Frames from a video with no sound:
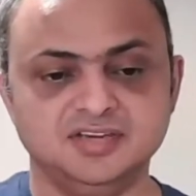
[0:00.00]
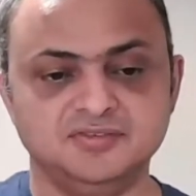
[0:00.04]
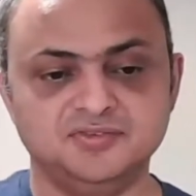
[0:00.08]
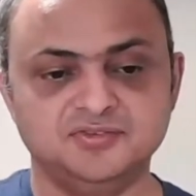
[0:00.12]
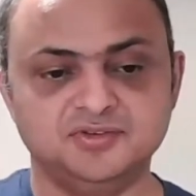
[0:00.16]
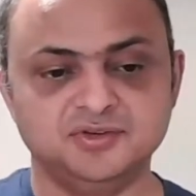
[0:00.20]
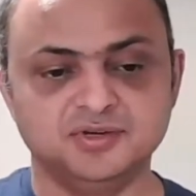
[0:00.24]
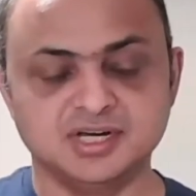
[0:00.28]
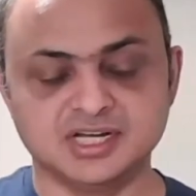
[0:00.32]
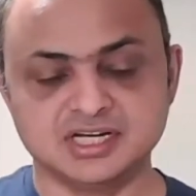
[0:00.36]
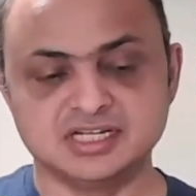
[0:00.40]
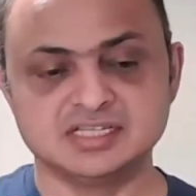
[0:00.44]

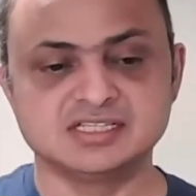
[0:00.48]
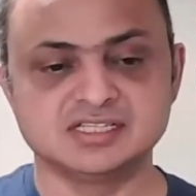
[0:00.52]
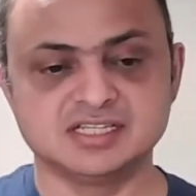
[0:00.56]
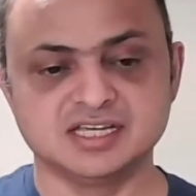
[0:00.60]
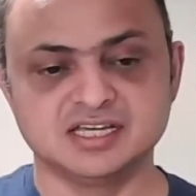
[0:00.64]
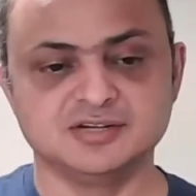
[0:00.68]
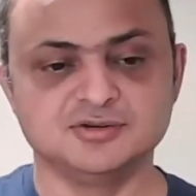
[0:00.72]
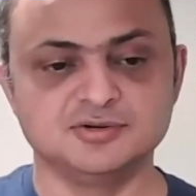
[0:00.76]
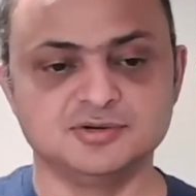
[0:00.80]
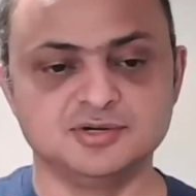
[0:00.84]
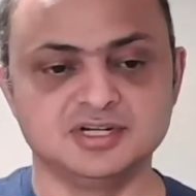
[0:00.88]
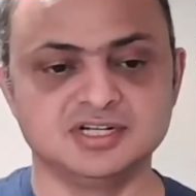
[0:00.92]
if you are a
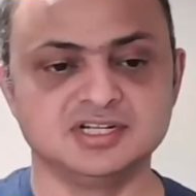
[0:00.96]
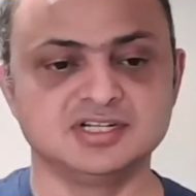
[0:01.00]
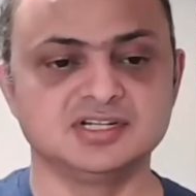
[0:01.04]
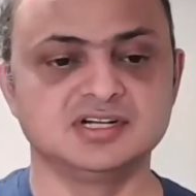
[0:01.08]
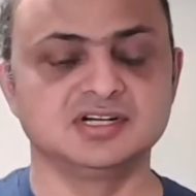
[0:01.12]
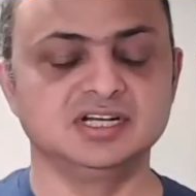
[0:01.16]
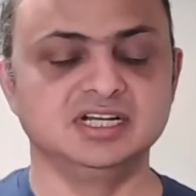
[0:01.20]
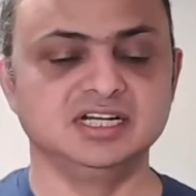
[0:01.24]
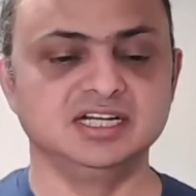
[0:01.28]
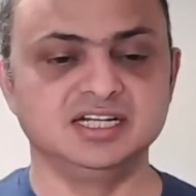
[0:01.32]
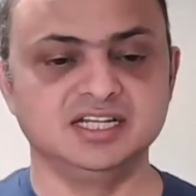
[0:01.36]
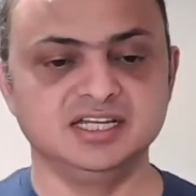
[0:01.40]

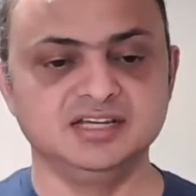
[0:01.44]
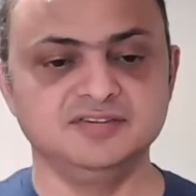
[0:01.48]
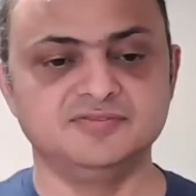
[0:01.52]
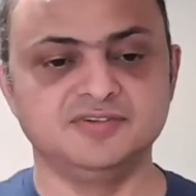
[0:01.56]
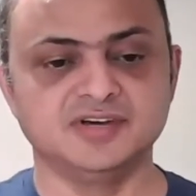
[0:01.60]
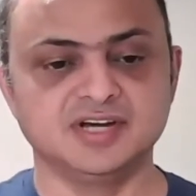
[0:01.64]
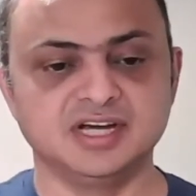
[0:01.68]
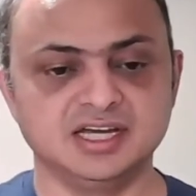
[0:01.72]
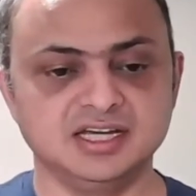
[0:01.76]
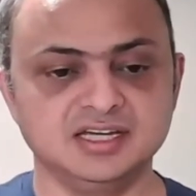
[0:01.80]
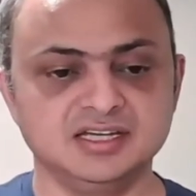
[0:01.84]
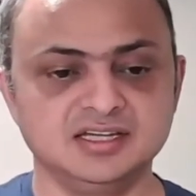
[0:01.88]
stakeholder in
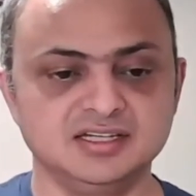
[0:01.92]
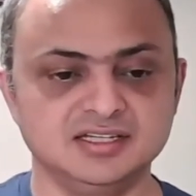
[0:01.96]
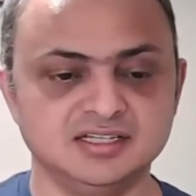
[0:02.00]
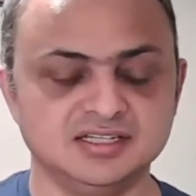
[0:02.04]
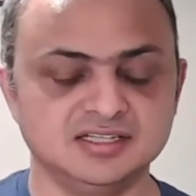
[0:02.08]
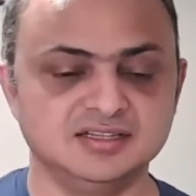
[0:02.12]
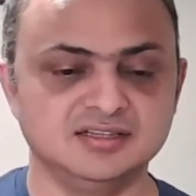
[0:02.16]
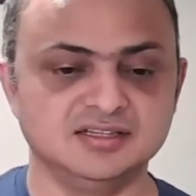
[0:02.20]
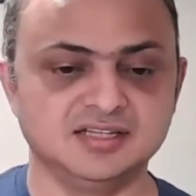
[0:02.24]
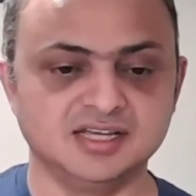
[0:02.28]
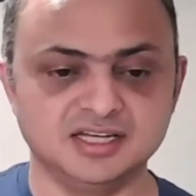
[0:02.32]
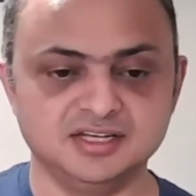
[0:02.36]
DeFi,
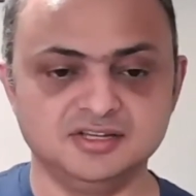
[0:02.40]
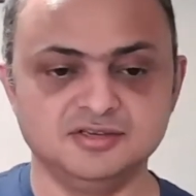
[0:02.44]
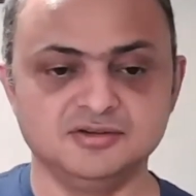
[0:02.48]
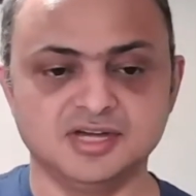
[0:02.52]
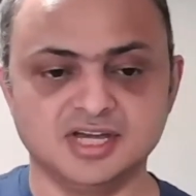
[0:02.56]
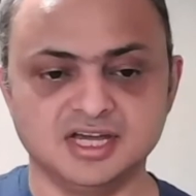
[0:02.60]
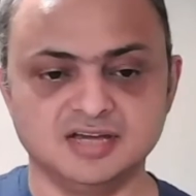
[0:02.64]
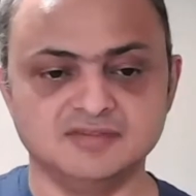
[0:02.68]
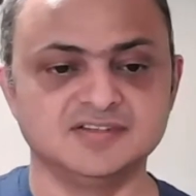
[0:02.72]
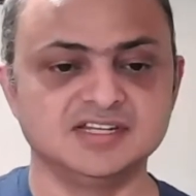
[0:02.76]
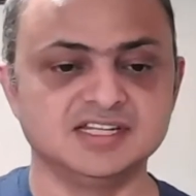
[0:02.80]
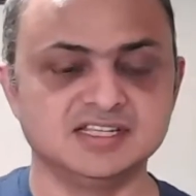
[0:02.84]
then you
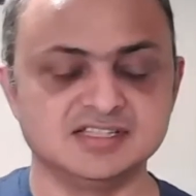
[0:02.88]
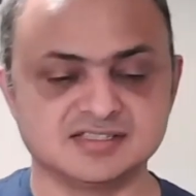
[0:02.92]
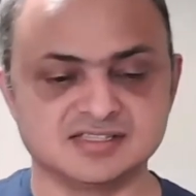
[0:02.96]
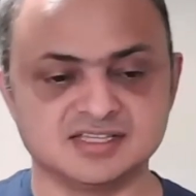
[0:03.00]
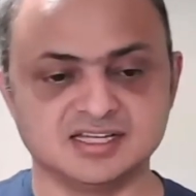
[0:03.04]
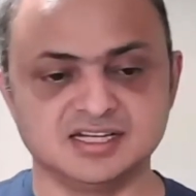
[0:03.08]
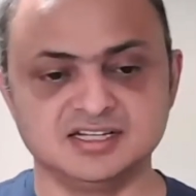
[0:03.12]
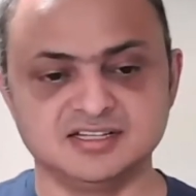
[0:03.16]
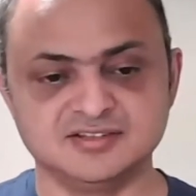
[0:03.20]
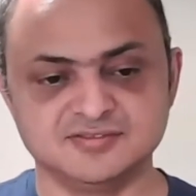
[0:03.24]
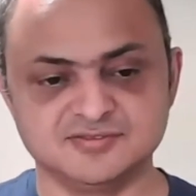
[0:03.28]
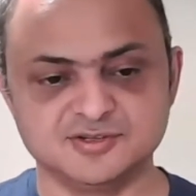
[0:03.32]
have an
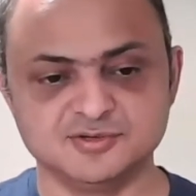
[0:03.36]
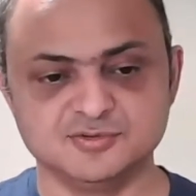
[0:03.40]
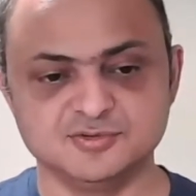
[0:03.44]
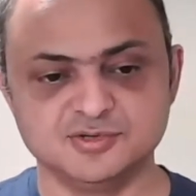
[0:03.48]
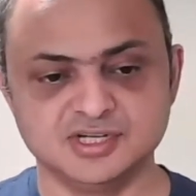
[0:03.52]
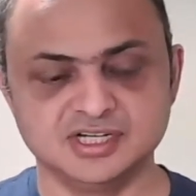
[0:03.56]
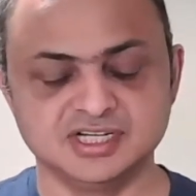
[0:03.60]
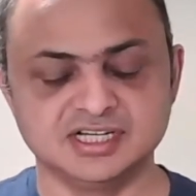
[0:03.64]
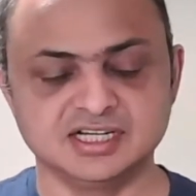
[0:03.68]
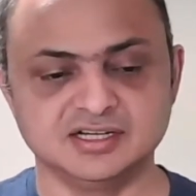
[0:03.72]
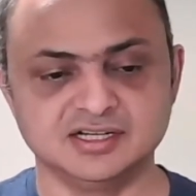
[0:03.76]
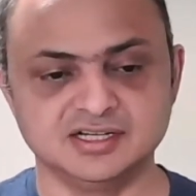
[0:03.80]
incentive to
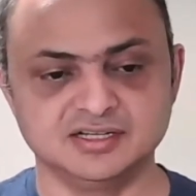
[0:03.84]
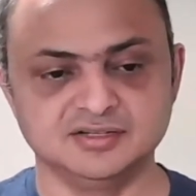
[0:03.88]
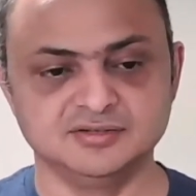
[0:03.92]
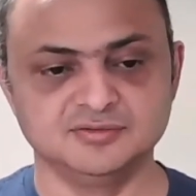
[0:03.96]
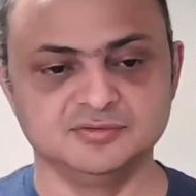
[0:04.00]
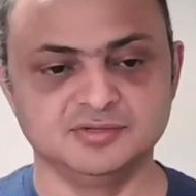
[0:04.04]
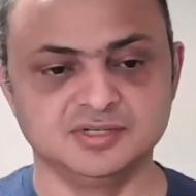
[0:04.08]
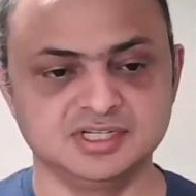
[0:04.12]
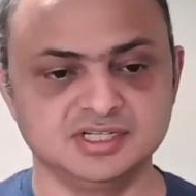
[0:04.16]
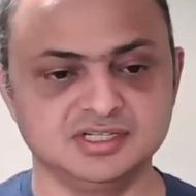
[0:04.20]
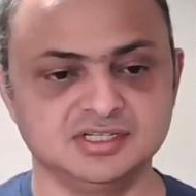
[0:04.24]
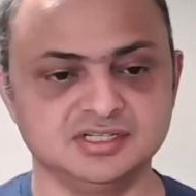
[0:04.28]
work
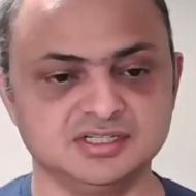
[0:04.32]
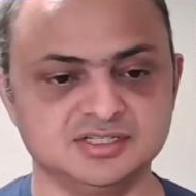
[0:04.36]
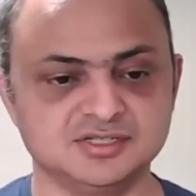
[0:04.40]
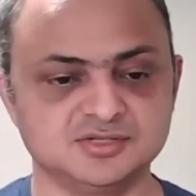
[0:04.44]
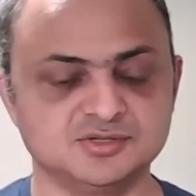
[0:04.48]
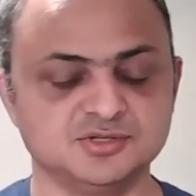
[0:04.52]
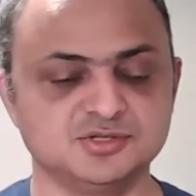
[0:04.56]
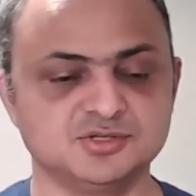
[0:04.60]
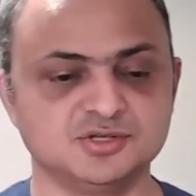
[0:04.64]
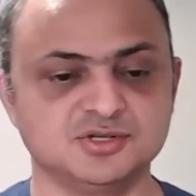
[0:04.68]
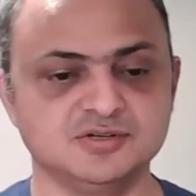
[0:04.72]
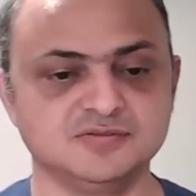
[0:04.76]
uh, uh
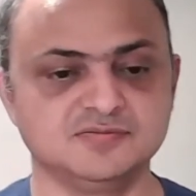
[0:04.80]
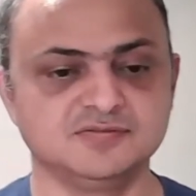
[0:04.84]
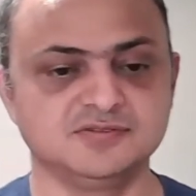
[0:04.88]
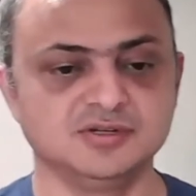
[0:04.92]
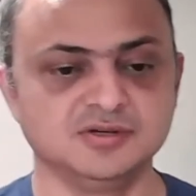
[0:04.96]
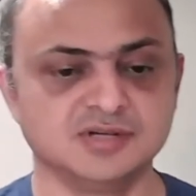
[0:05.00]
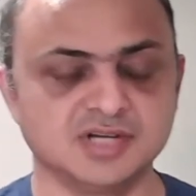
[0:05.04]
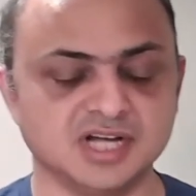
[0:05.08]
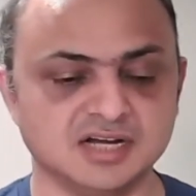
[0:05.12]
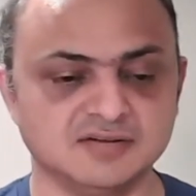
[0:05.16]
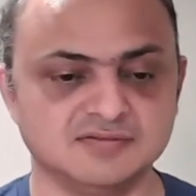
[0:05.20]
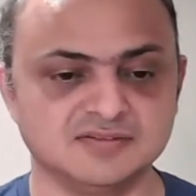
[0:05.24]
to sort of
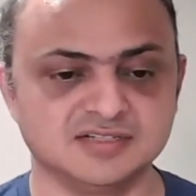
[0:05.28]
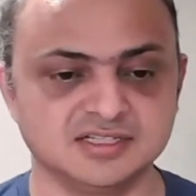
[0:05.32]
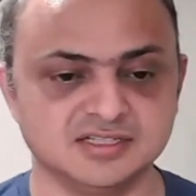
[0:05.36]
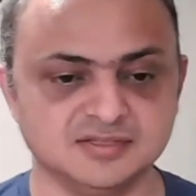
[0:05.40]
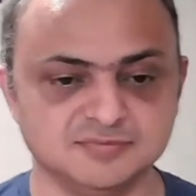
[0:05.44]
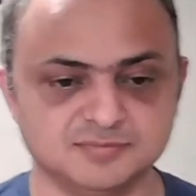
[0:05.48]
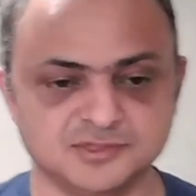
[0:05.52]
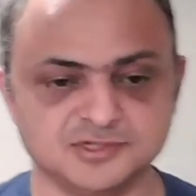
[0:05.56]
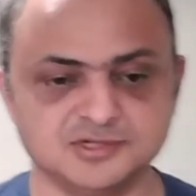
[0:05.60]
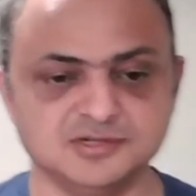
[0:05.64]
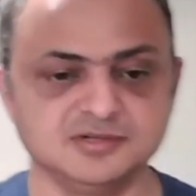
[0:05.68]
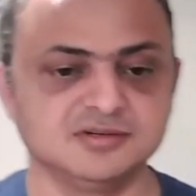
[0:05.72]
look after
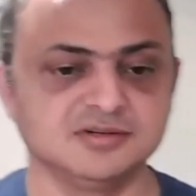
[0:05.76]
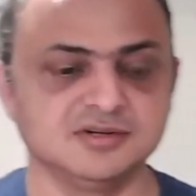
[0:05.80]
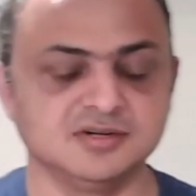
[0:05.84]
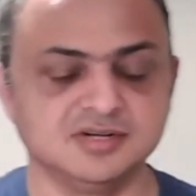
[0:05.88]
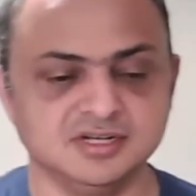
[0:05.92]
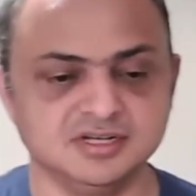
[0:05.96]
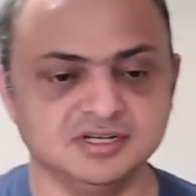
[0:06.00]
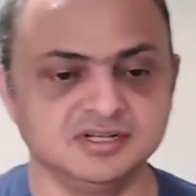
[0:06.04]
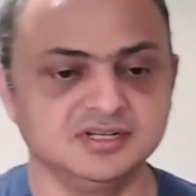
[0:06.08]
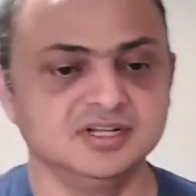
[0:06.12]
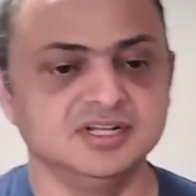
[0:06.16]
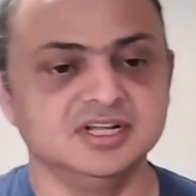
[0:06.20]
the
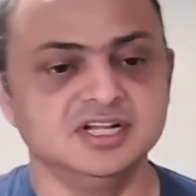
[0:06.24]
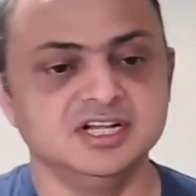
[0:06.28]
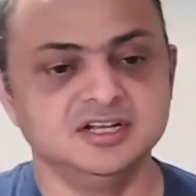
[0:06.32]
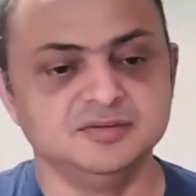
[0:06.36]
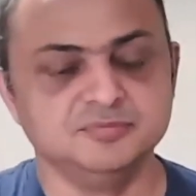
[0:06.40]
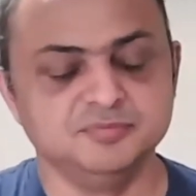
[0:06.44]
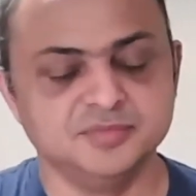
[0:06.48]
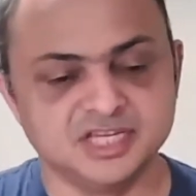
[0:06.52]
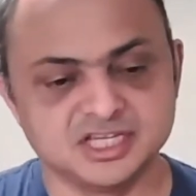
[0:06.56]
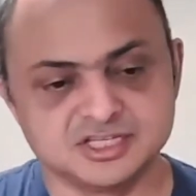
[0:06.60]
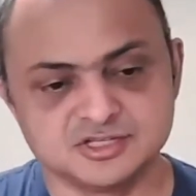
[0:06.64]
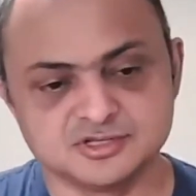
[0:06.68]
protocol,
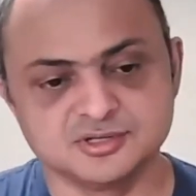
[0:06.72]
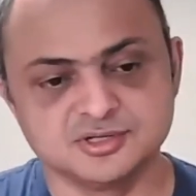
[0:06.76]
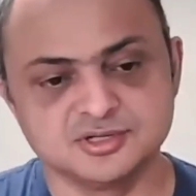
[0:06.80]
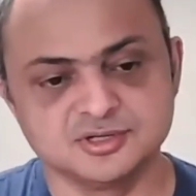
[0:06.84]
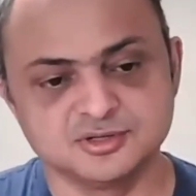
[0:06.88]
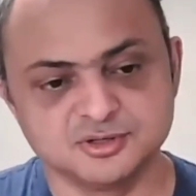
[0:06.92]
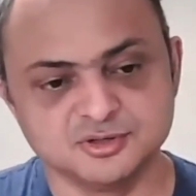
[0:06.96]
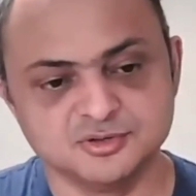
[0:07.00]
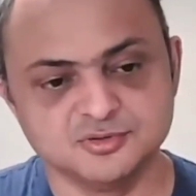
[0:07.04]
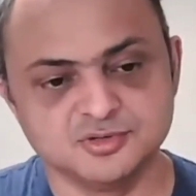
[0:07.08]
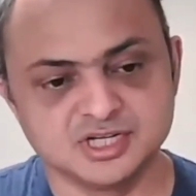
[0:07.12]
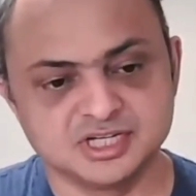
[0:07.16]
make sure
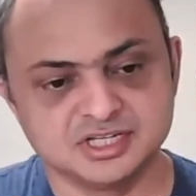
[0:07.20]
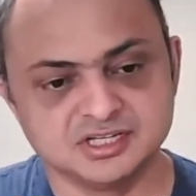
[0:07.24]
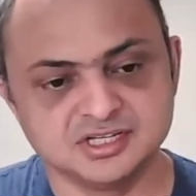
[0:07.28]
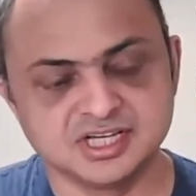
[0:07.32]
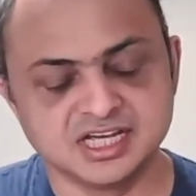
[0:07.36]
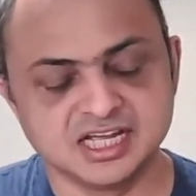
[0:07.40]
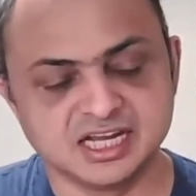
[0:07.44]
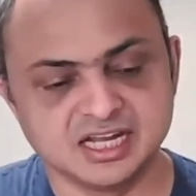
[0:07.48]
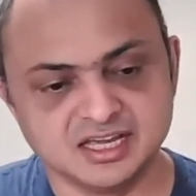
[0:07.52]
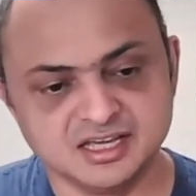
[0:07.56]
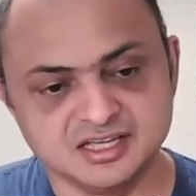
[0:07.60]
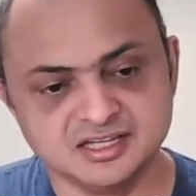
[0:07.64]
you know what you're
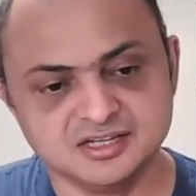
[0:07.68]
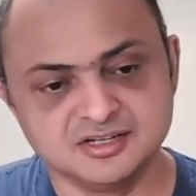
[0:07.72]
getting